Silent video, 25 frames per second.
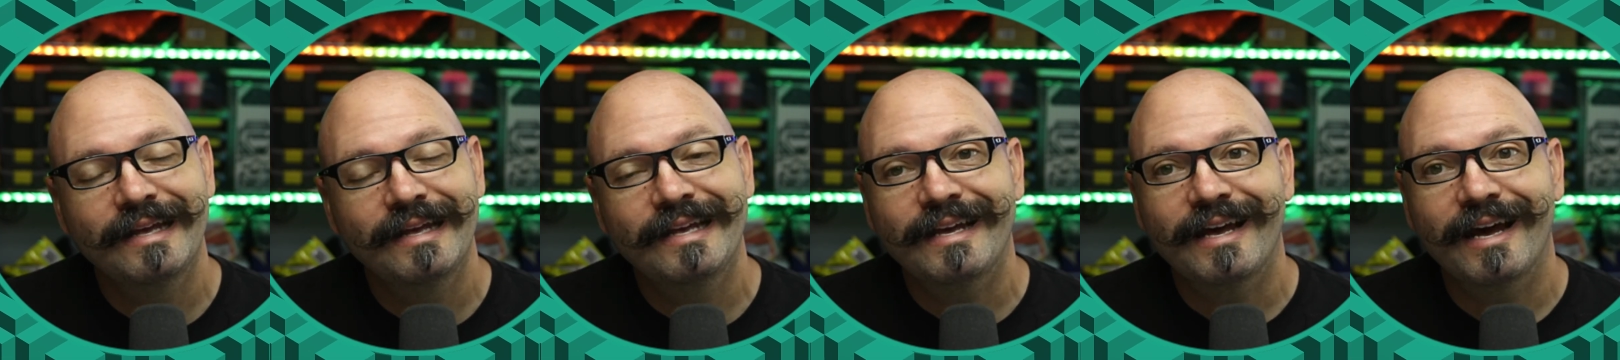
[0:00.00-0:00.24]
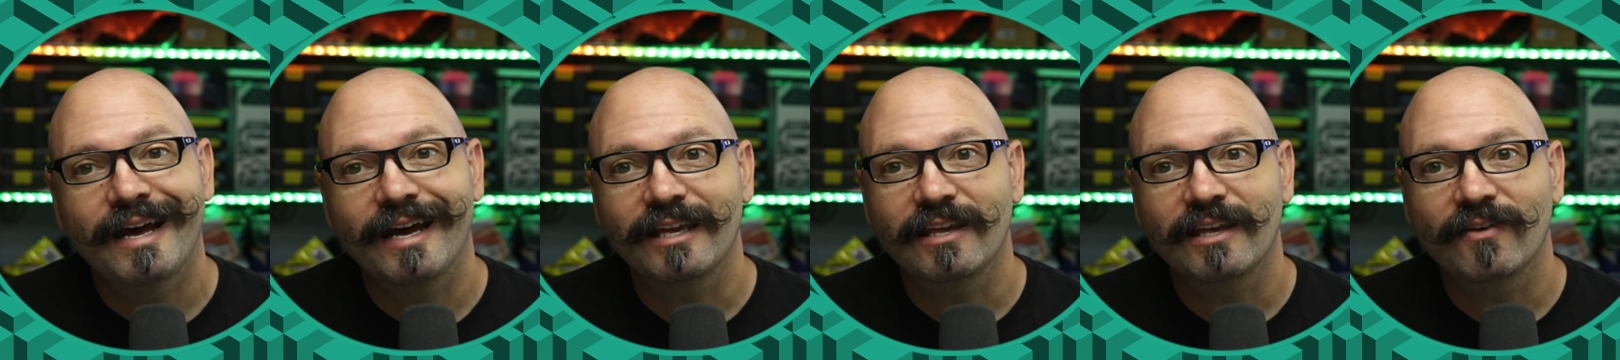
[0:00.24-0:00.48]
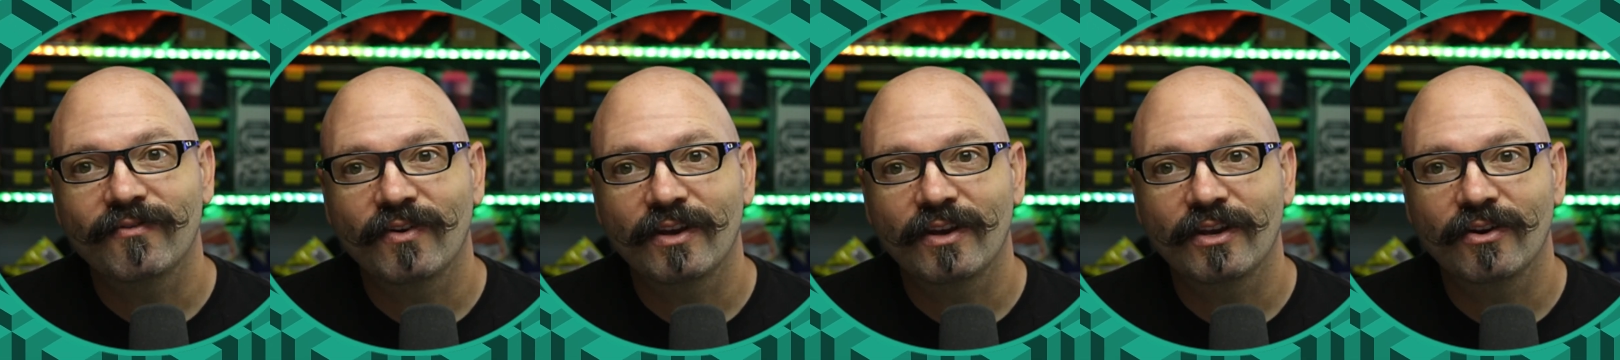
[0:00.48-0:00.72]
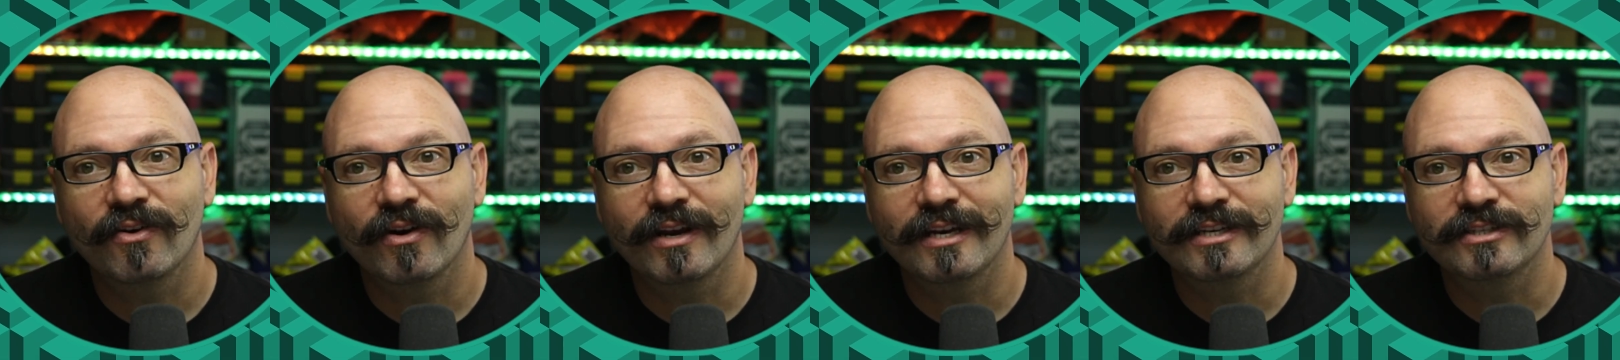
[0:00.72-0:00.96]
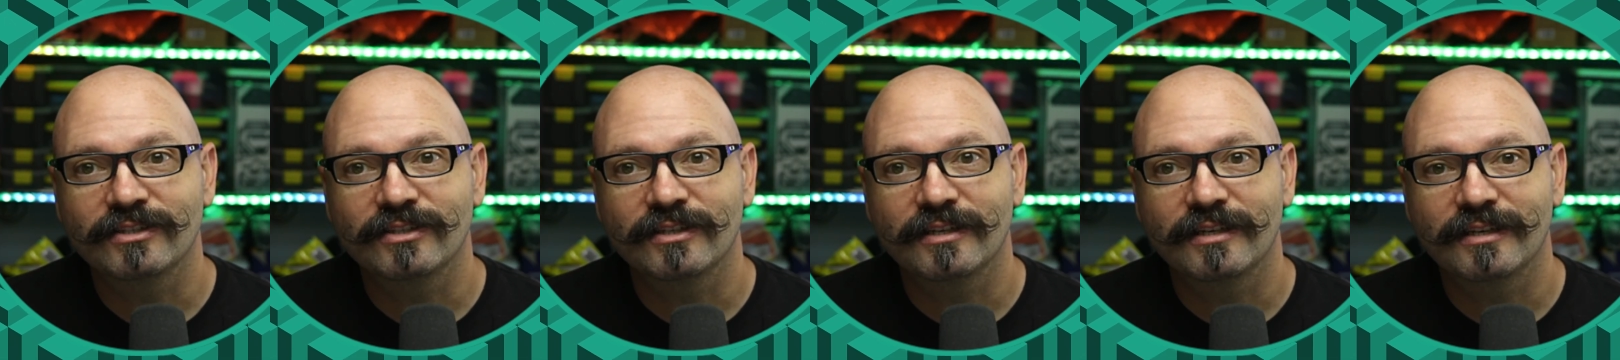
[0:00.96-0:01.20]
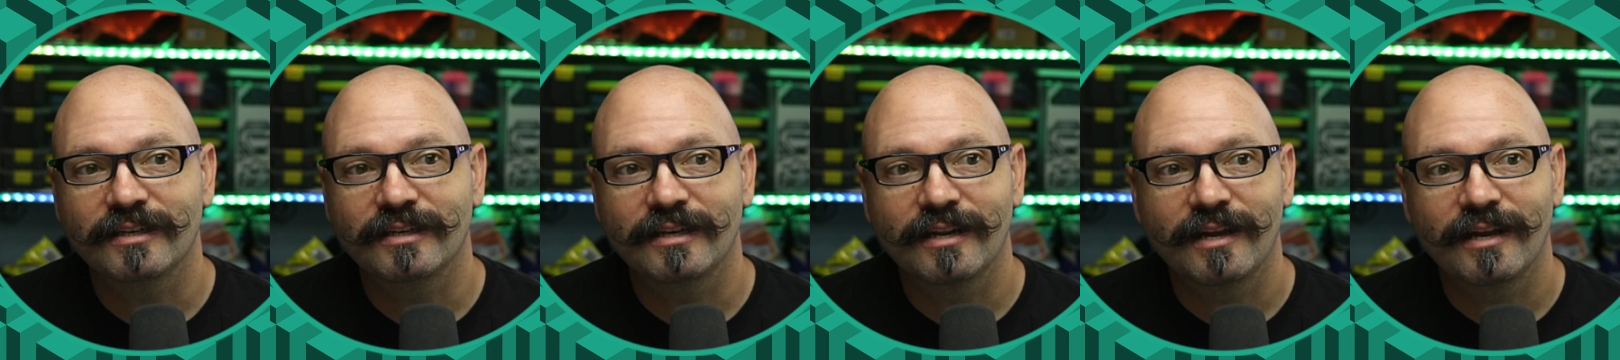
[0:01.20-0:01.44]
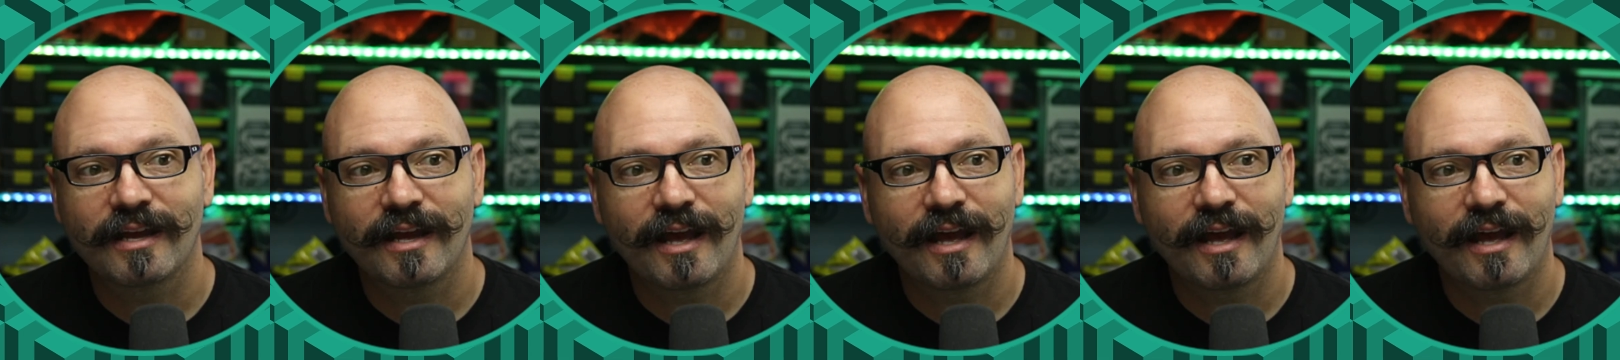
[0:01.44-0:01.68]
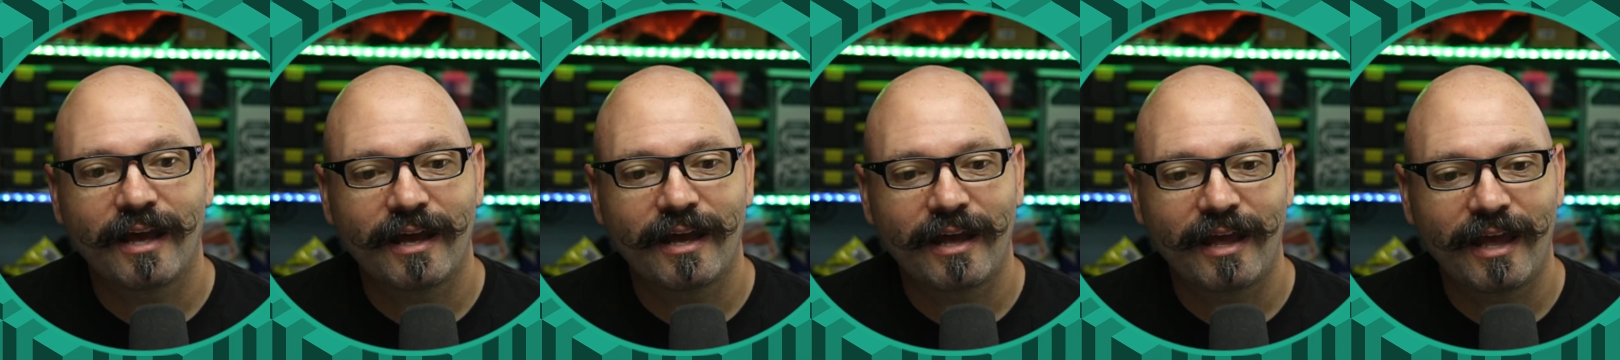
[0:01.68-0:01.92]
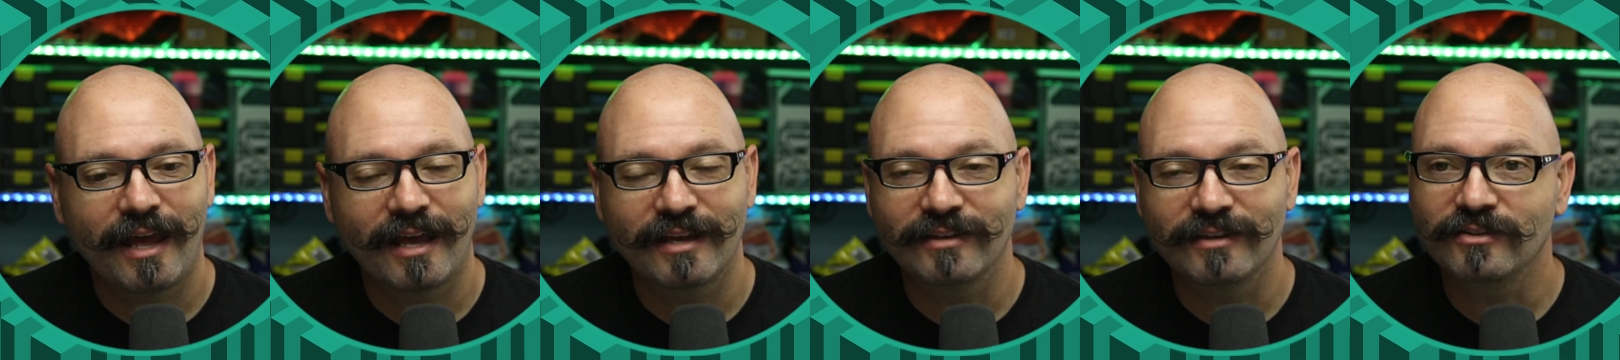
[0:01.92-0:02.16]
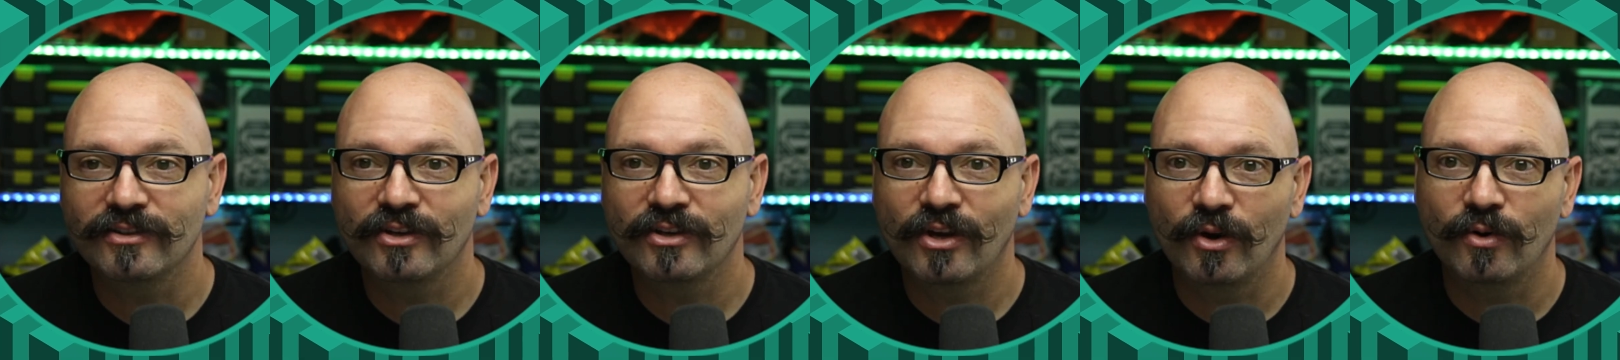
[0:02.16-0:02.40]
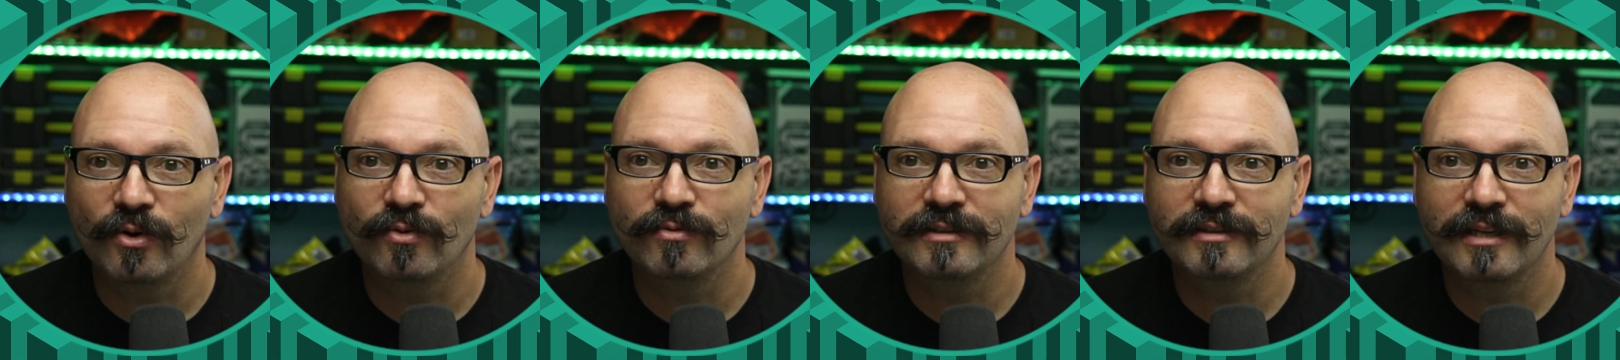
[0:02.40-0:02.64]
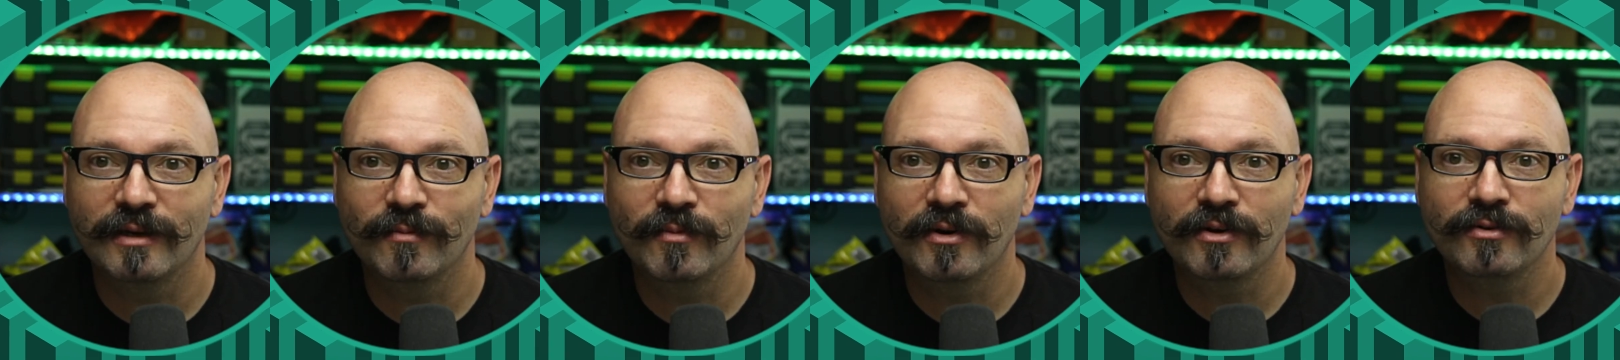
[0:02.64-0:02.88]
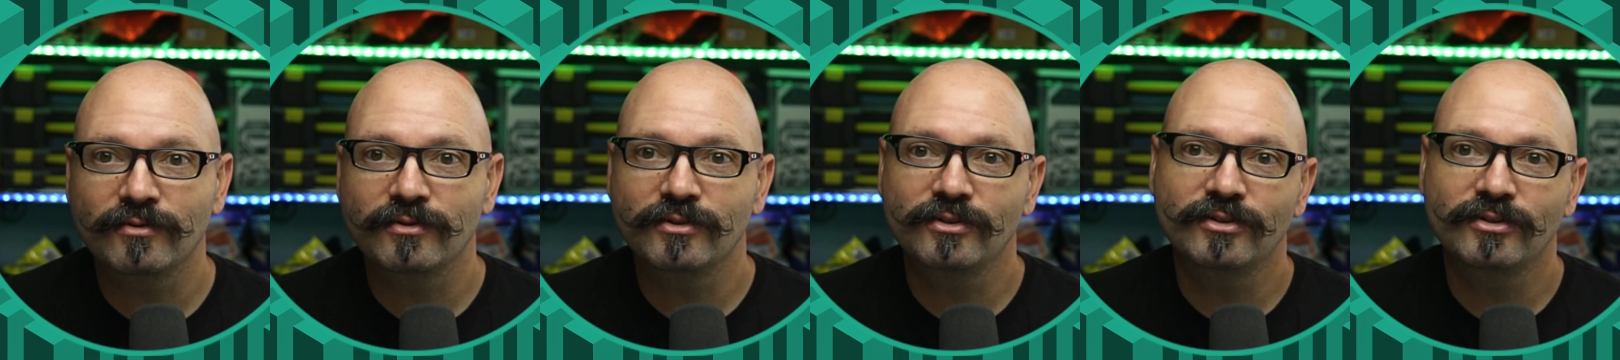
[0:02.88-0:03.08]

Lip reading: configuration as code demos.